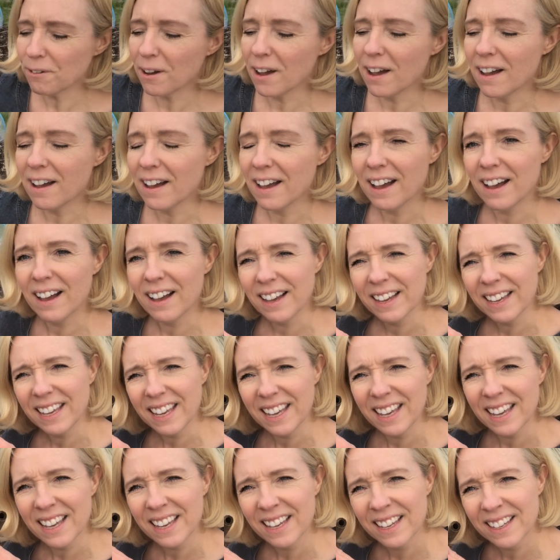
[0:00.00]

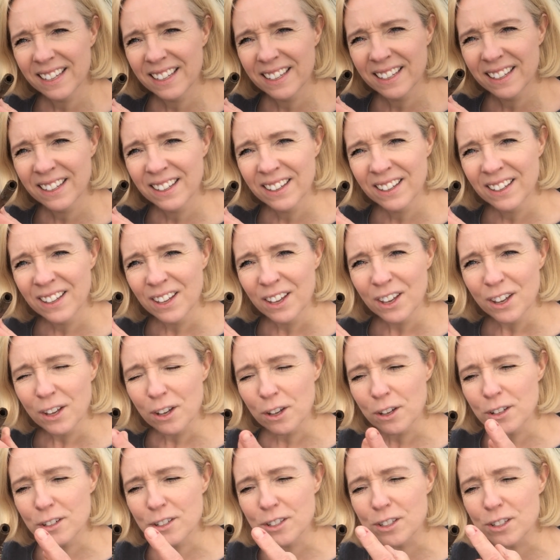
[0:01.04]
I
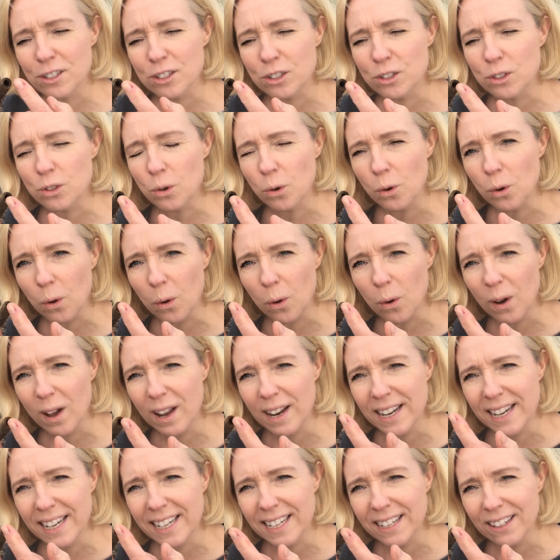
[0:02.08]
could saw a
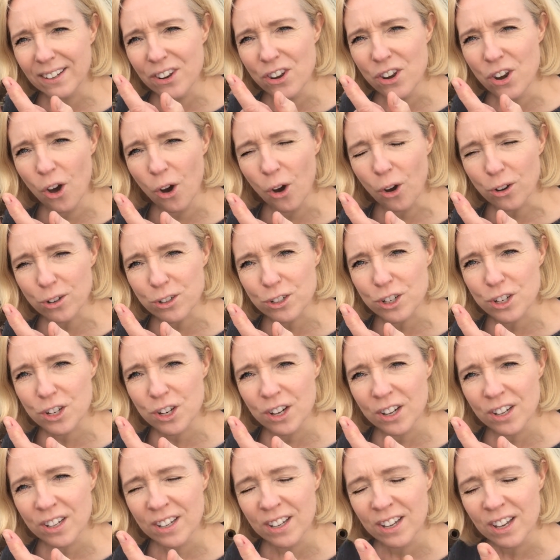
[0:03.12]
little notch
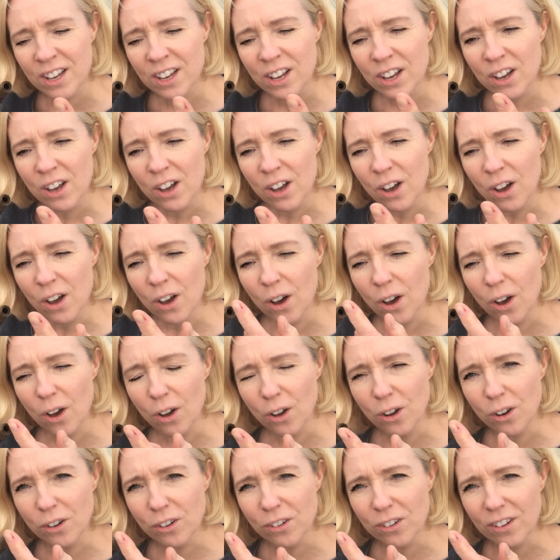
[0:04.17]

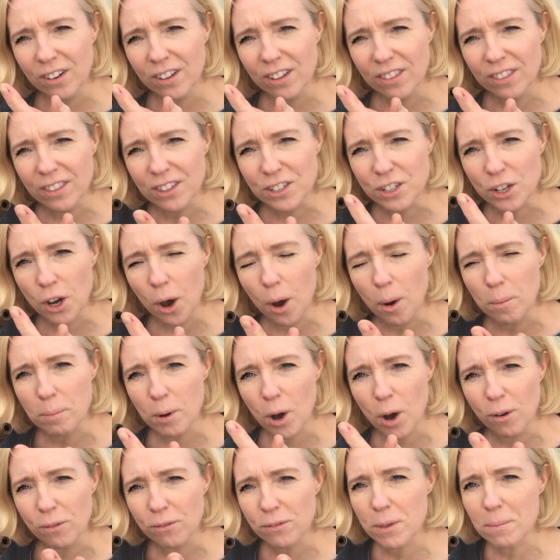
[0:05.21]
on the top
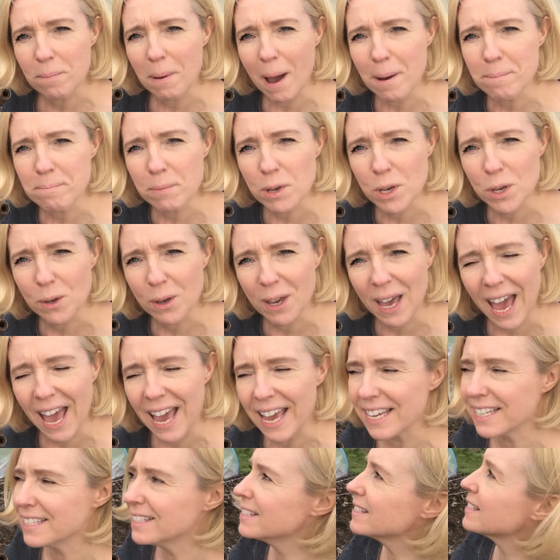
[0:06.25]
of the bamboo
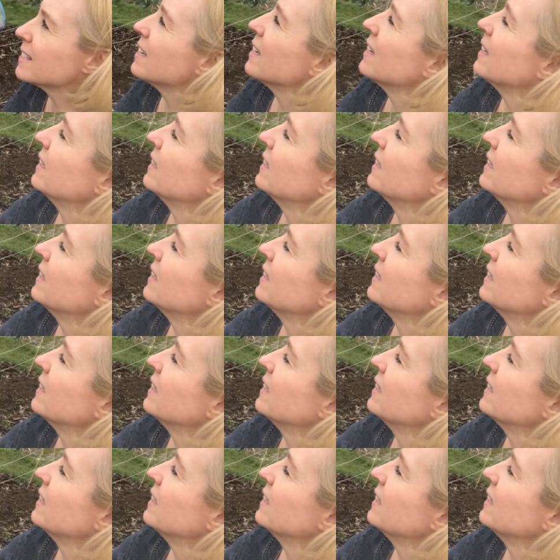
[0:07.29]
canes